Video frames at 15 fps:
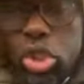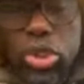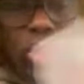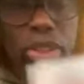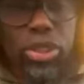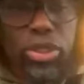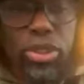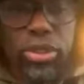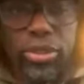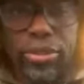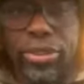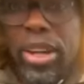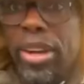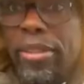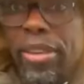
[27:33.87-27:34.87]
uteruses.
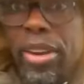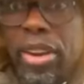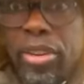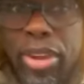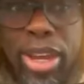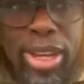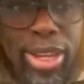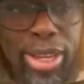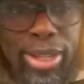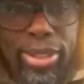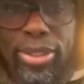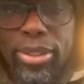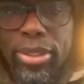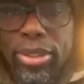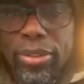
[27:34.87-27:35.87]
Very, very rare
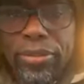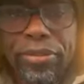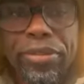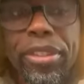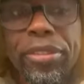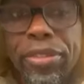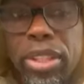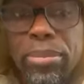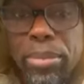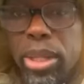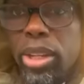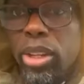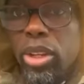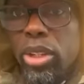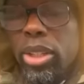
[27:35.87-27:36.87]
case. 50
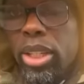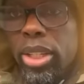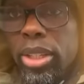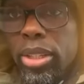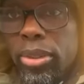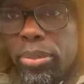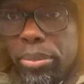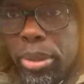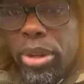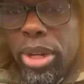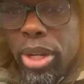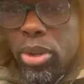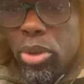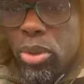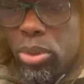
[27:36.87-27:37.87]
million
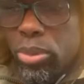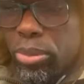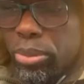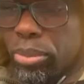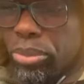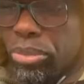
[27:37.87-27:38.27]
miracle.